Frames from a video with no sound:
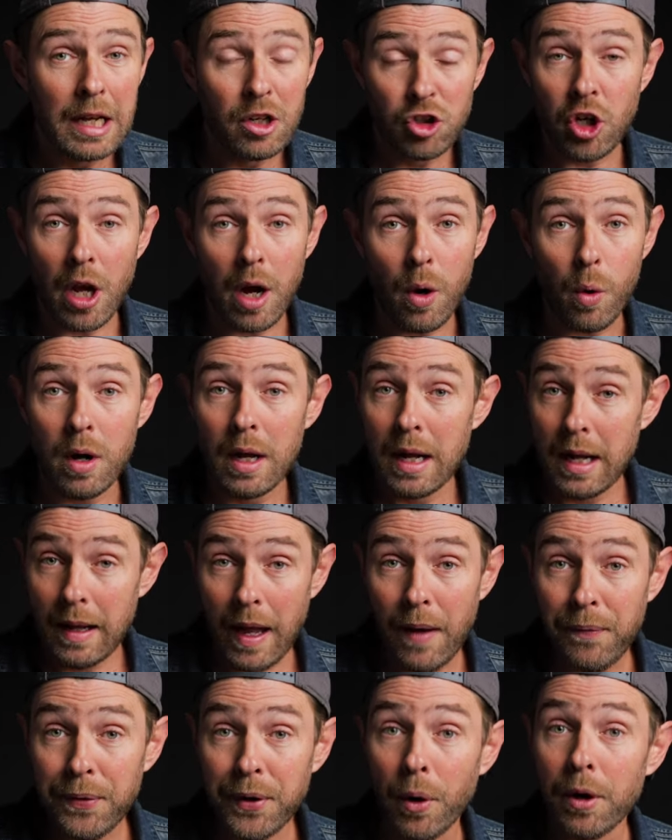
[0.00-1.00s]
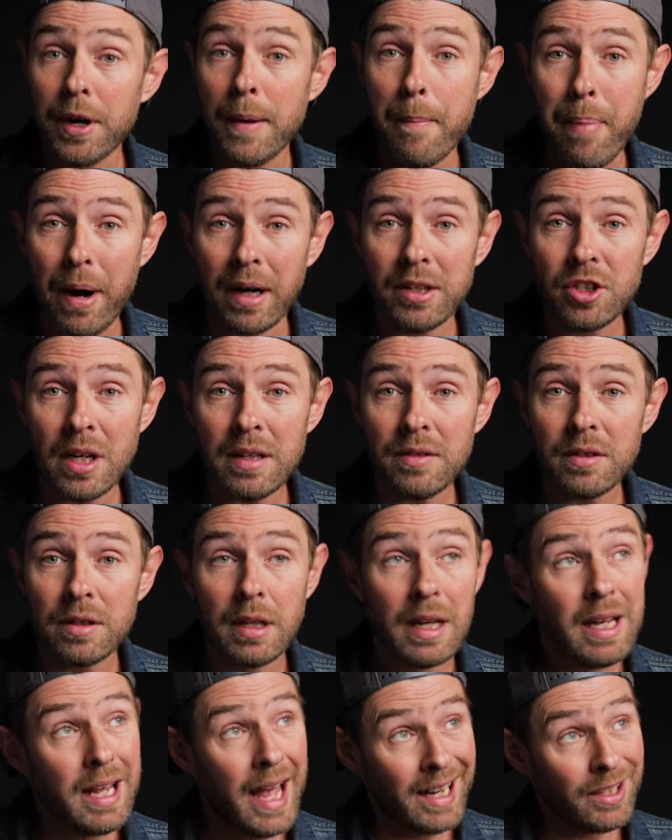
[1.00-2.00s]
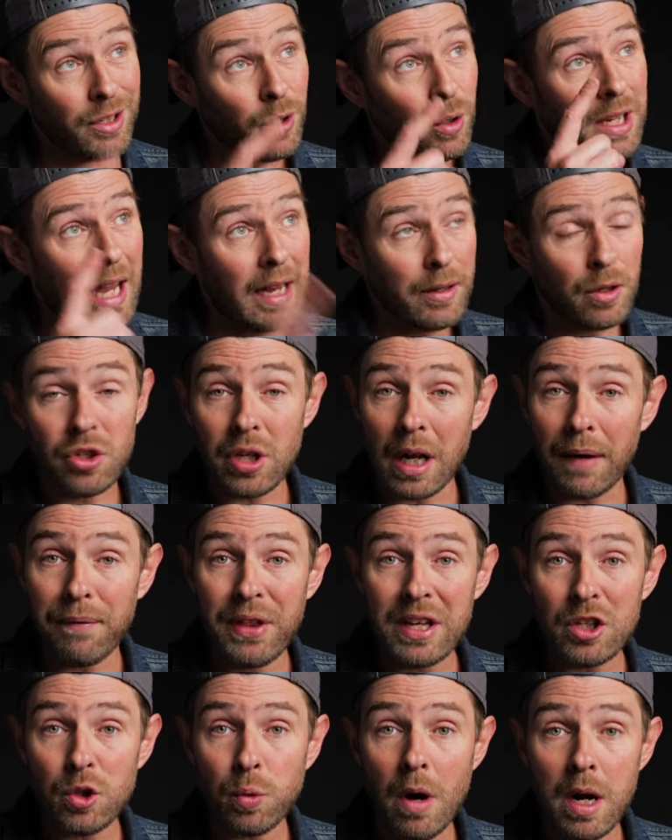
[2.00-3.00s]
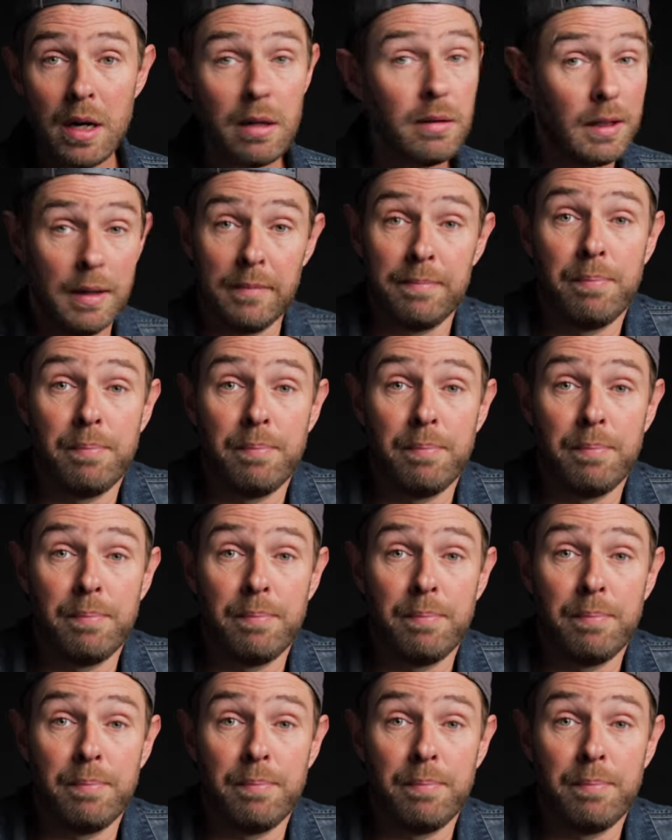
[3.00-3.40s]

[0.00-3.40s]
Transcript: So if you're on a budget and you get yourself this one,